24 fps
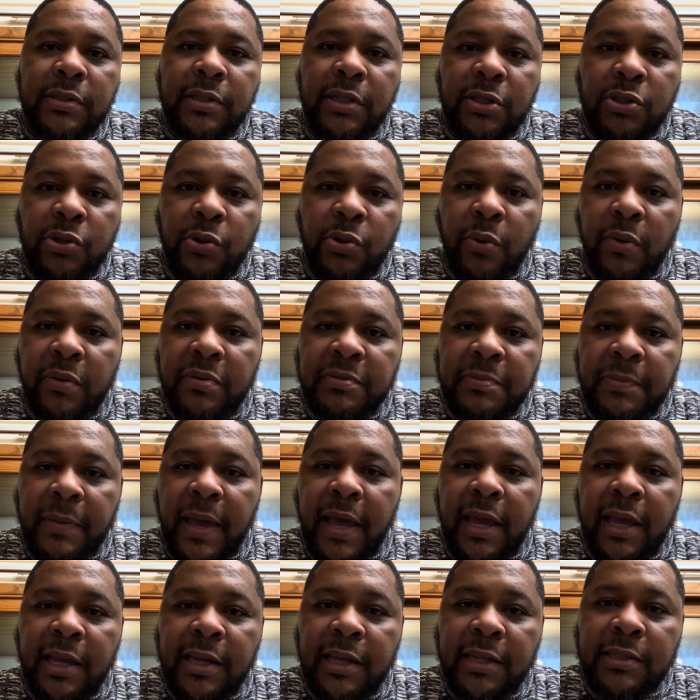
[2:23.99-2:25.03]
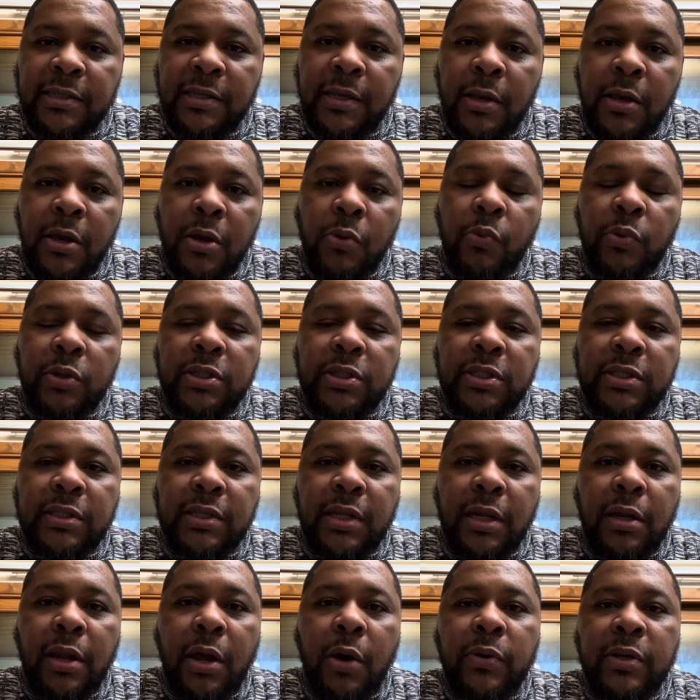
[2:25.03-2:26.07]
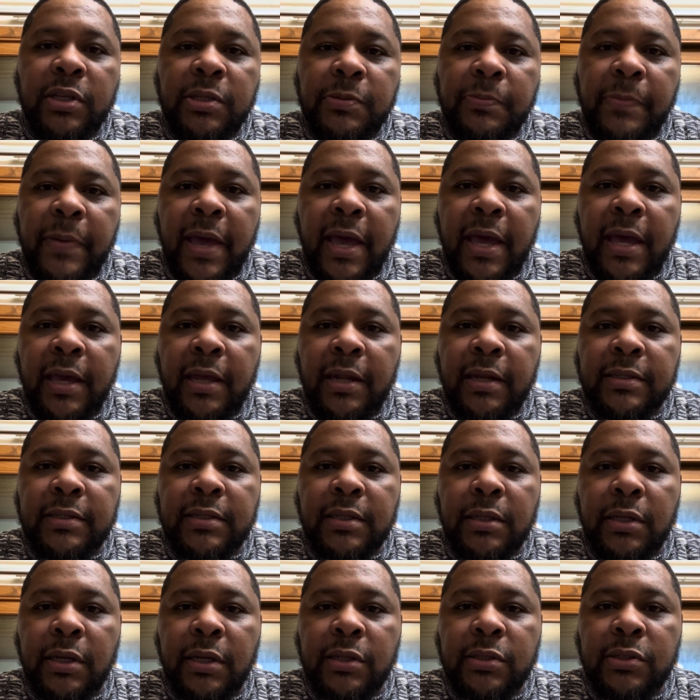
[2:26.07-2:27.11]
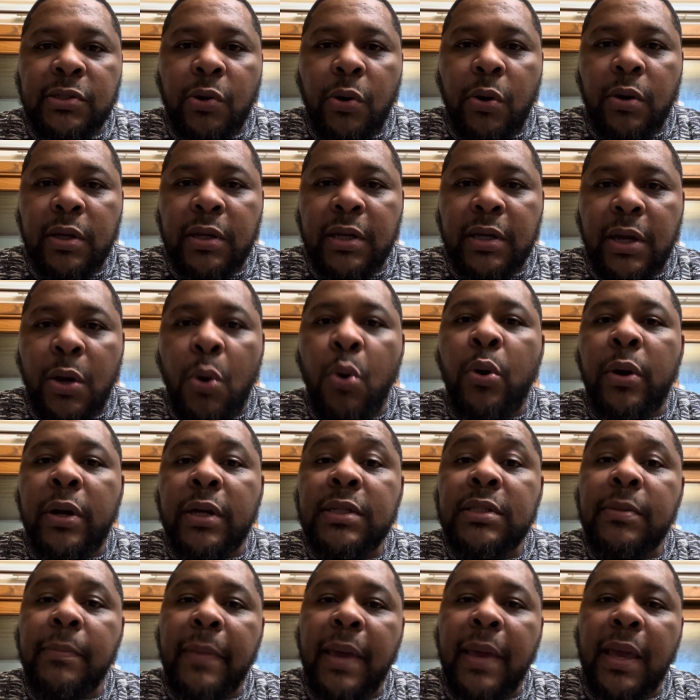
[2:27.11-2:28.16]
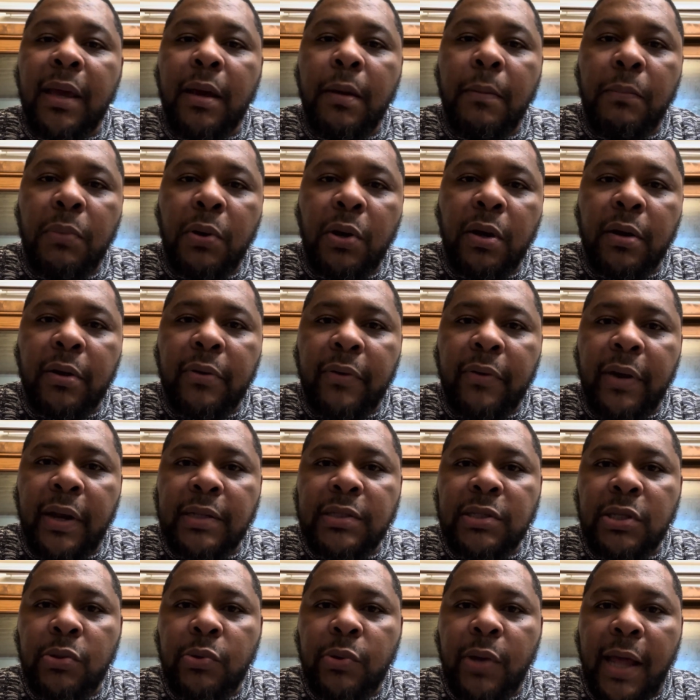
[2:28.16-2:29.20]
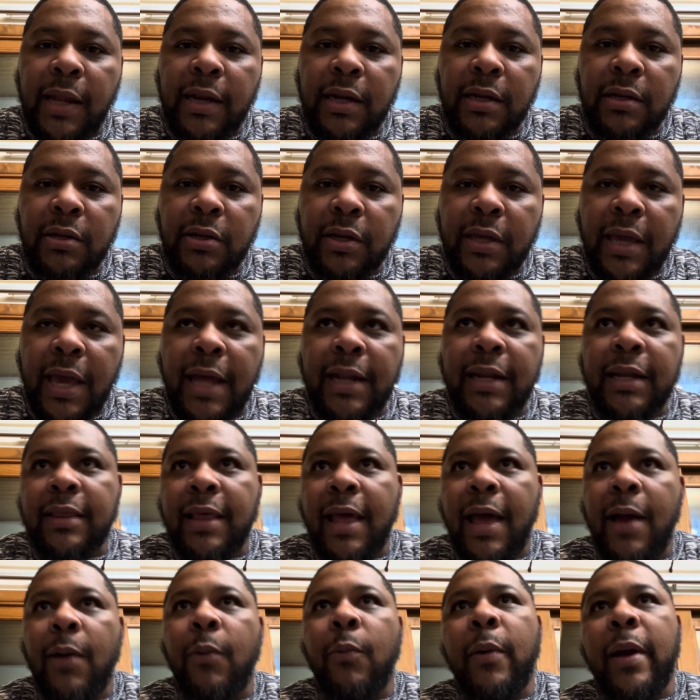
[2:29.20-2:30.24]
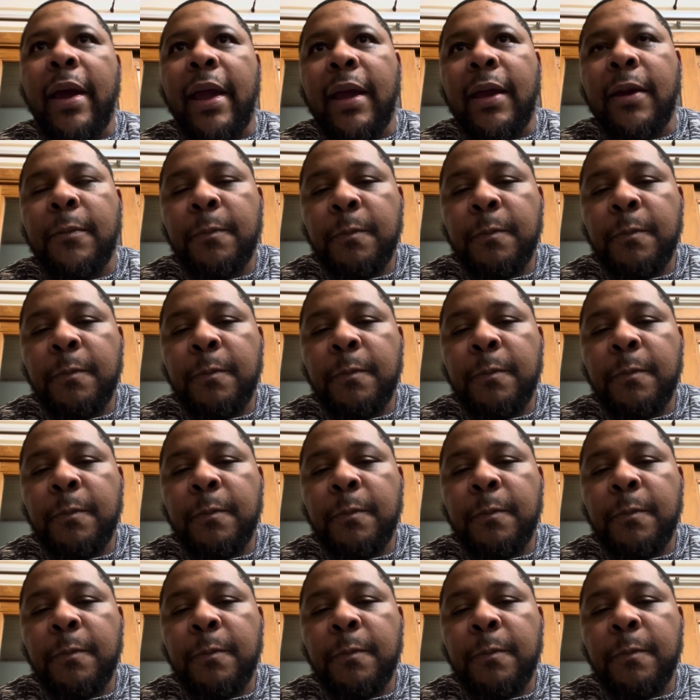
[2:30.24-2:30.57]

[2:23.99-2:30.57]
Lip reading: The 2 of spades, which is the lowest spade, is going to make a book, right? So you got to look at it that way.